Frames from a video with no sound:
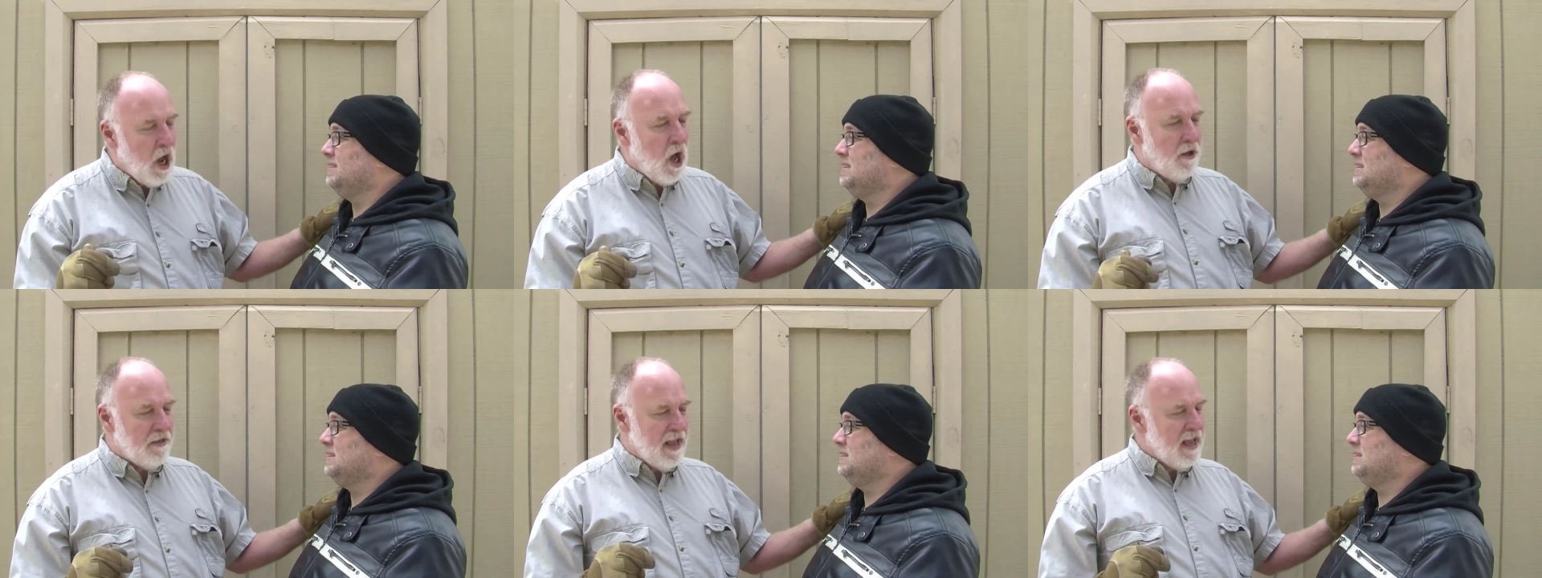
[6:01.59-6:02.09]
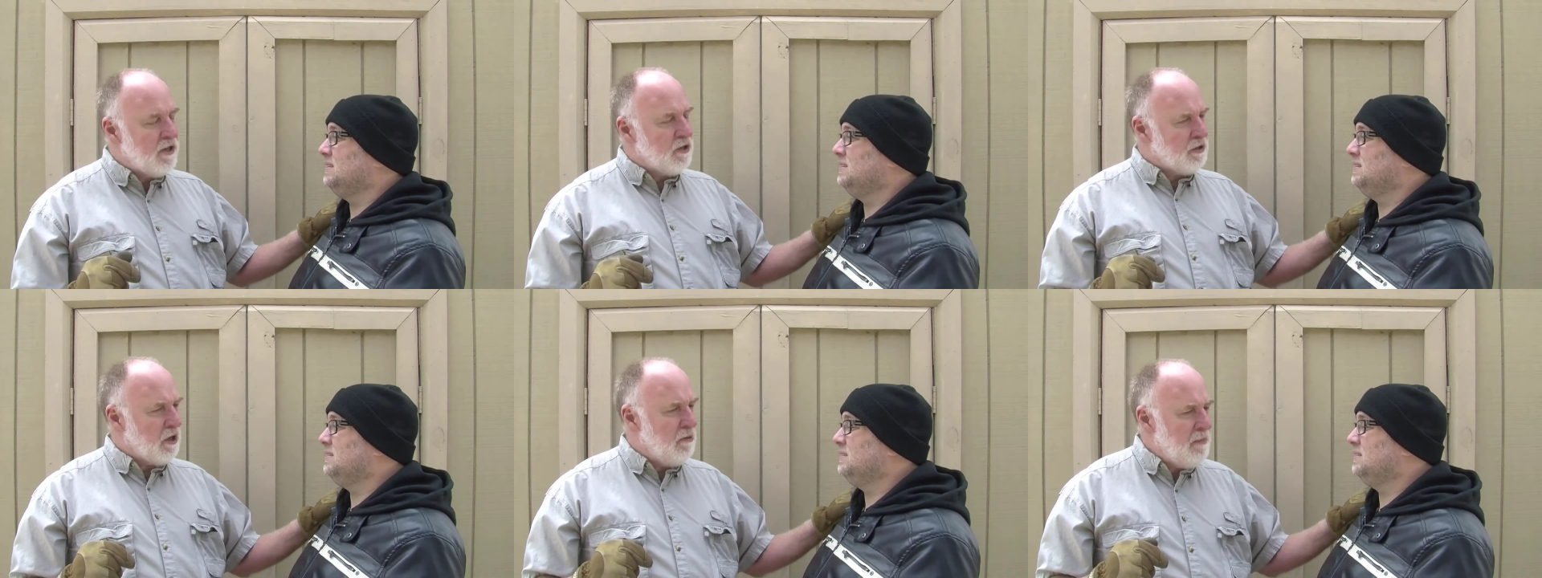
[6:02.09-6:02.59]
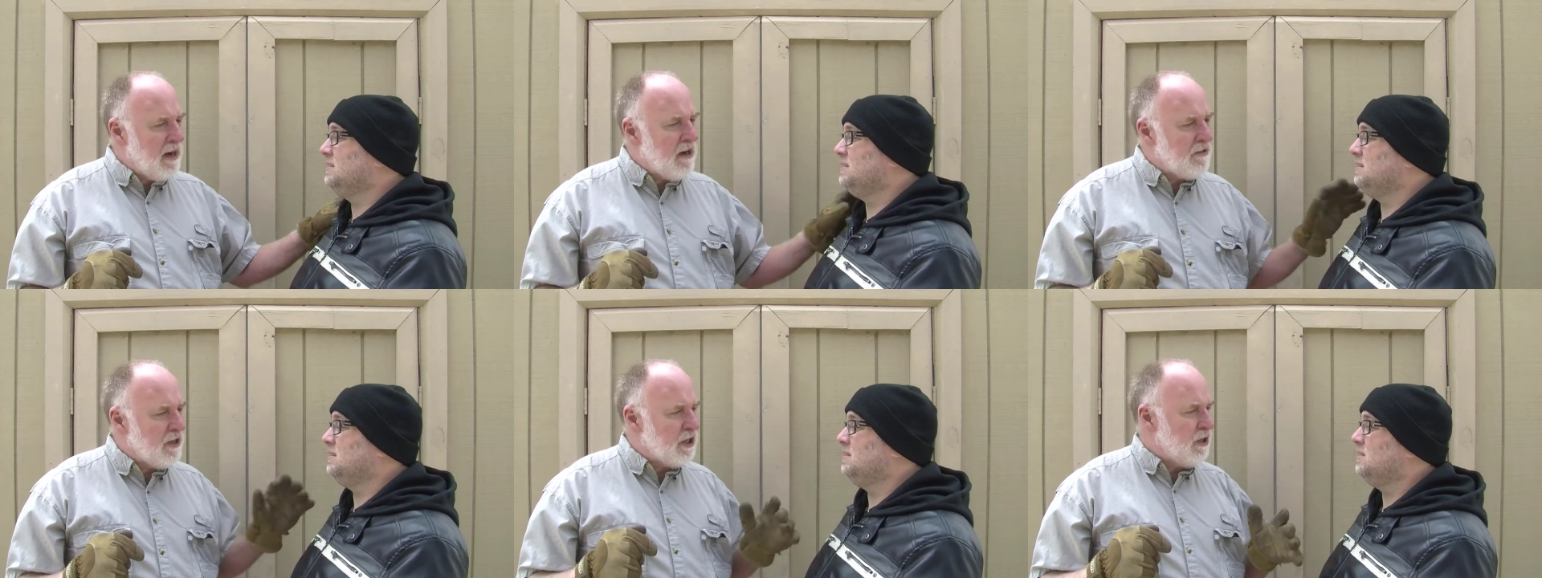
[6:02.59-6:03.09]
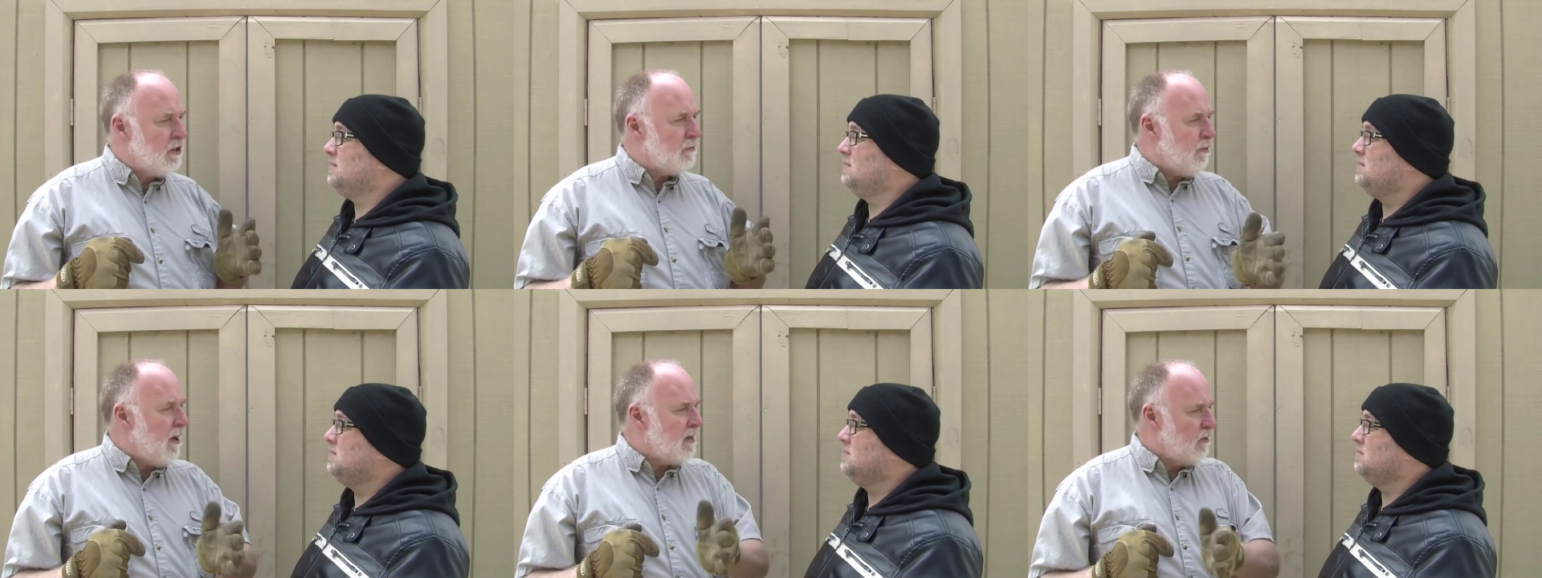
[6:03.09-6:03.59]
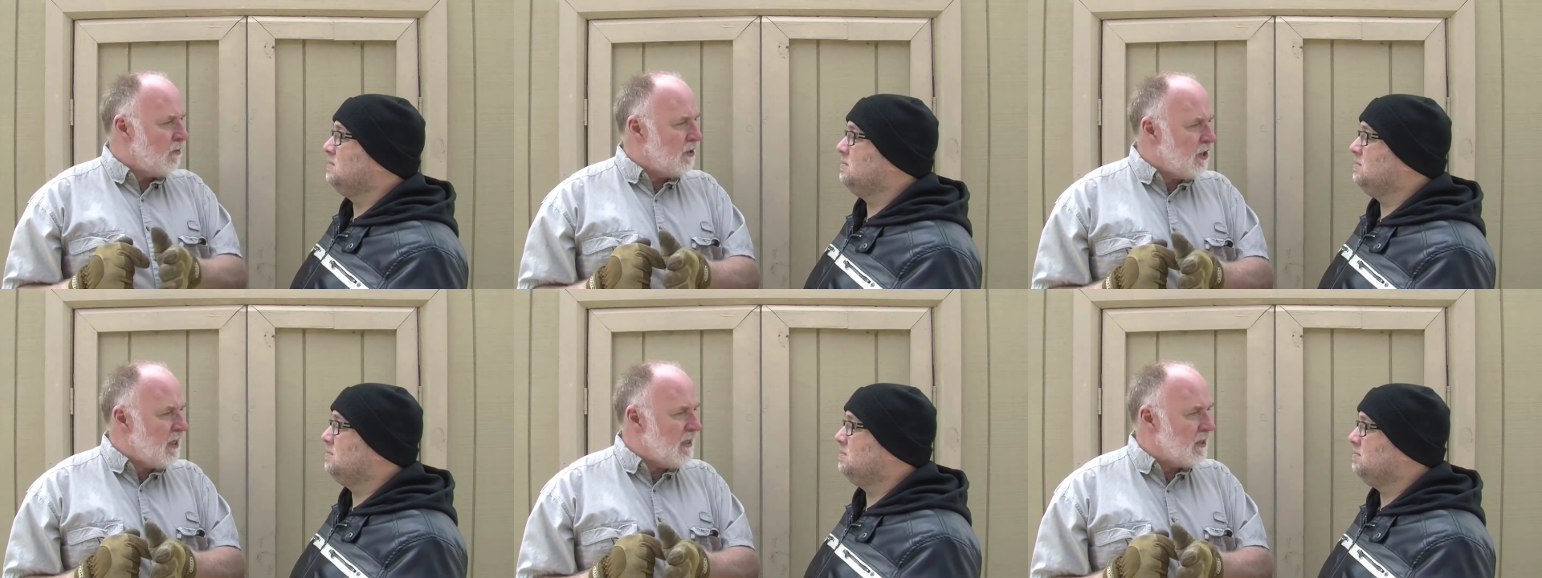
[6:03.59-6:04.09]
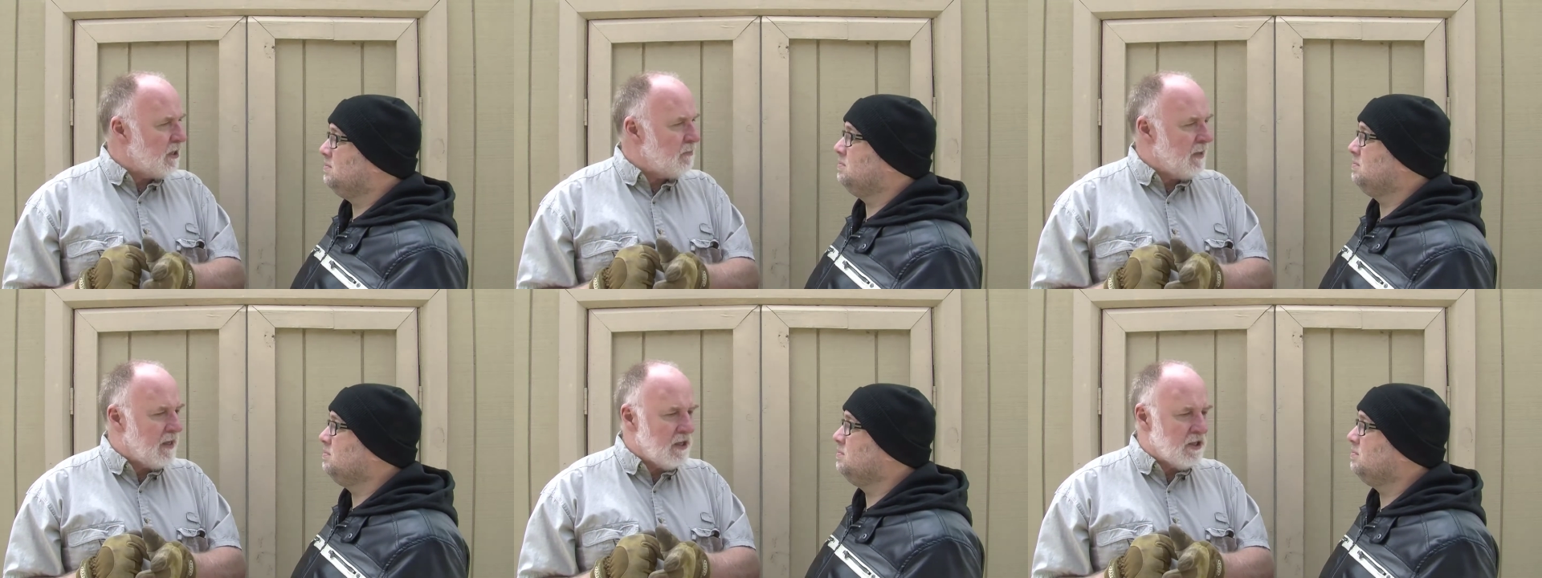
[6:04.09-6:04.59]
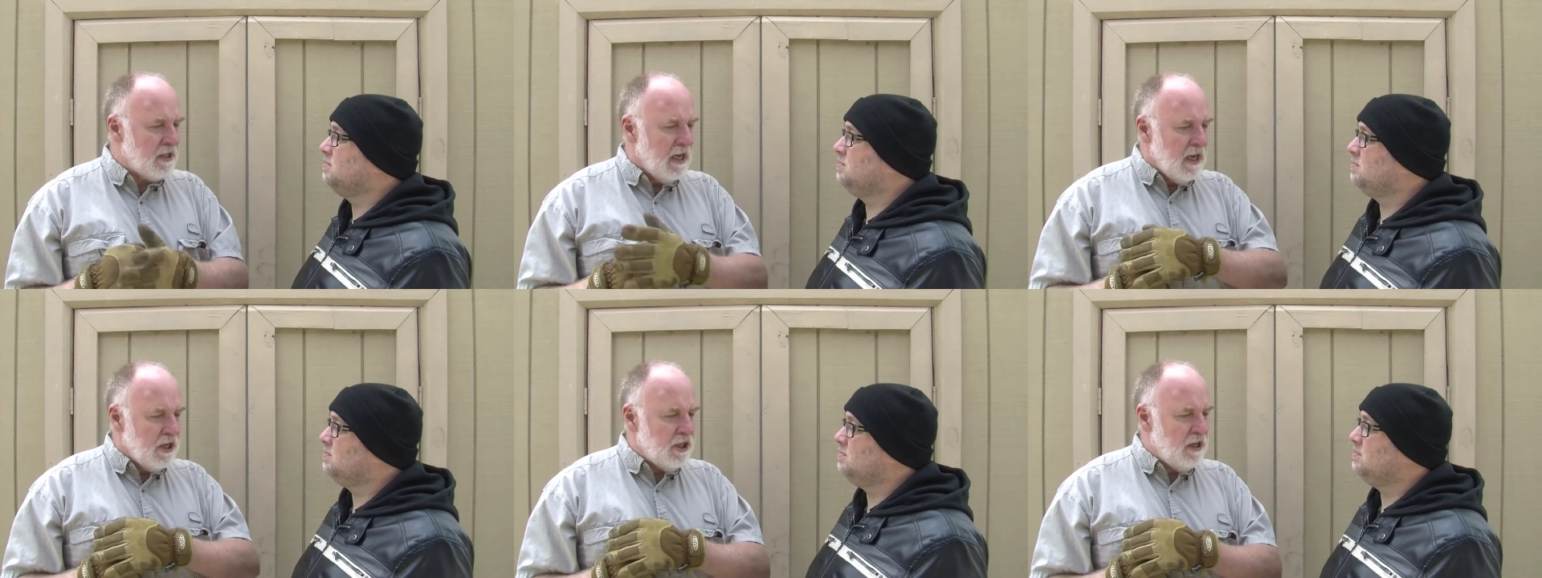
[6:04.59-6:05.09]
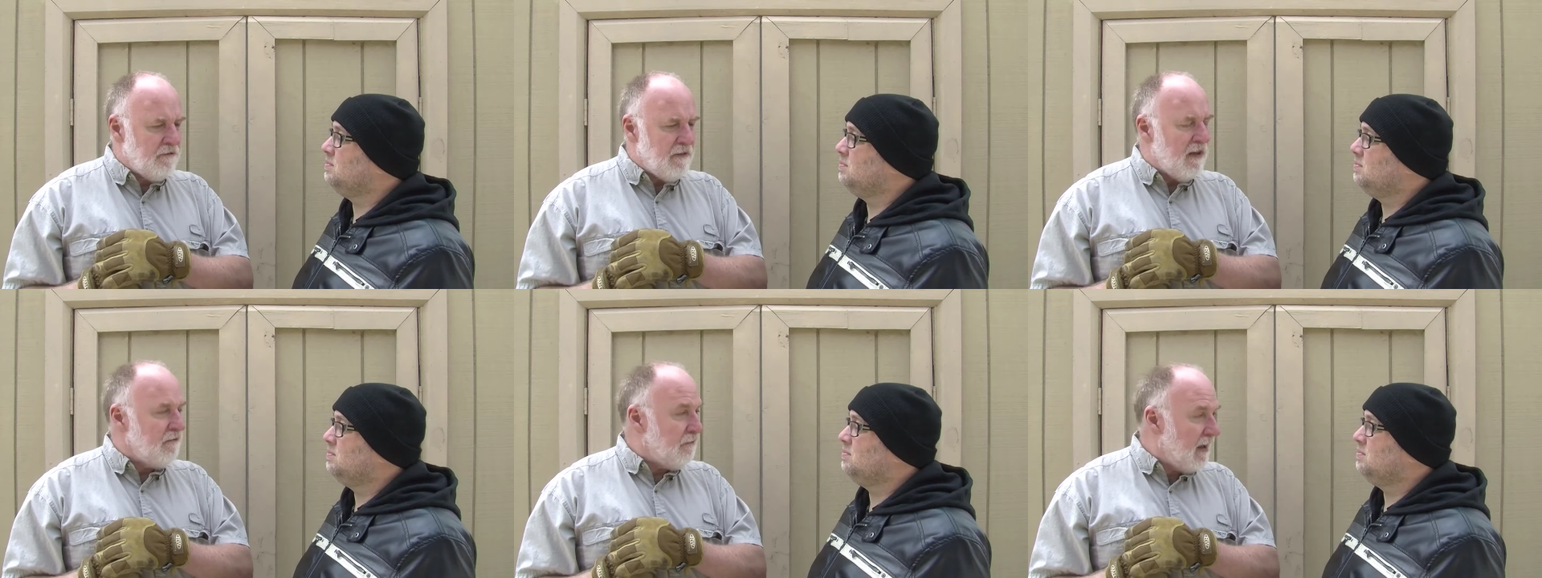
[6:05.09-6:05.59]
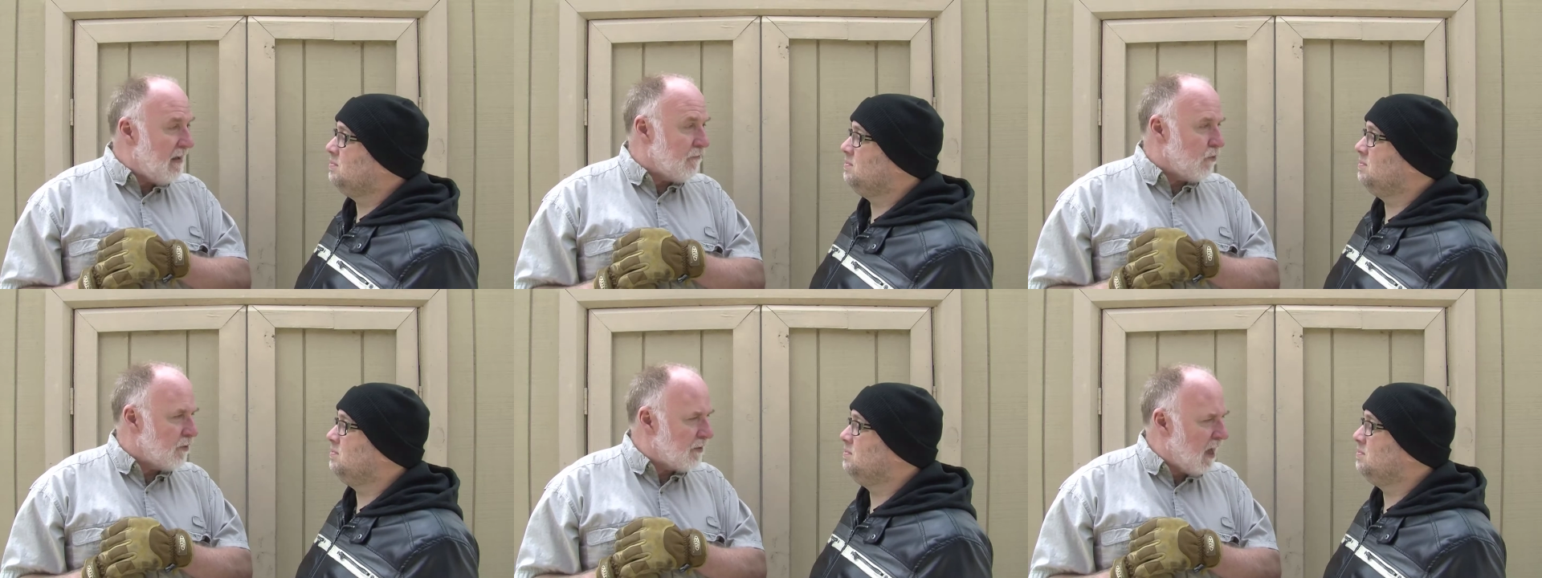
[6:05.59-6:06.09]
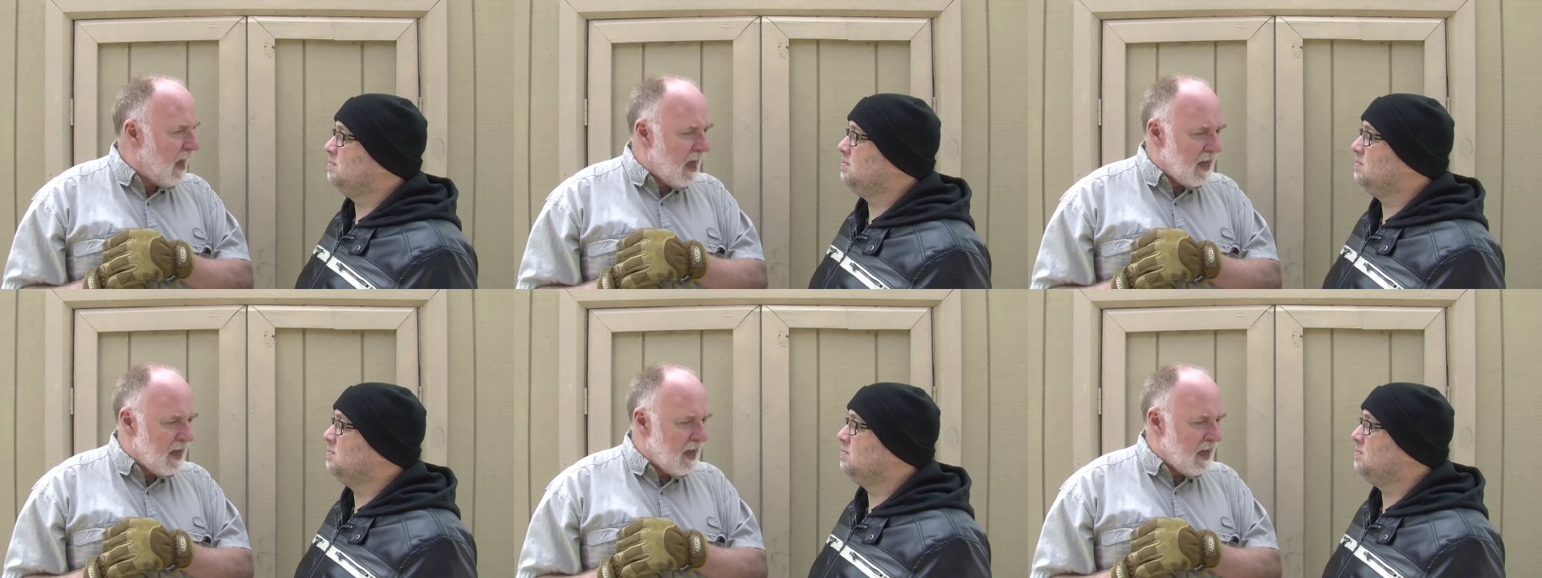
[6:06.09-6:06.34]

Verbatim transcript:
Speaker 1: No, the angel told Mary that she was pregnant with Jesus because she'd found favor with God,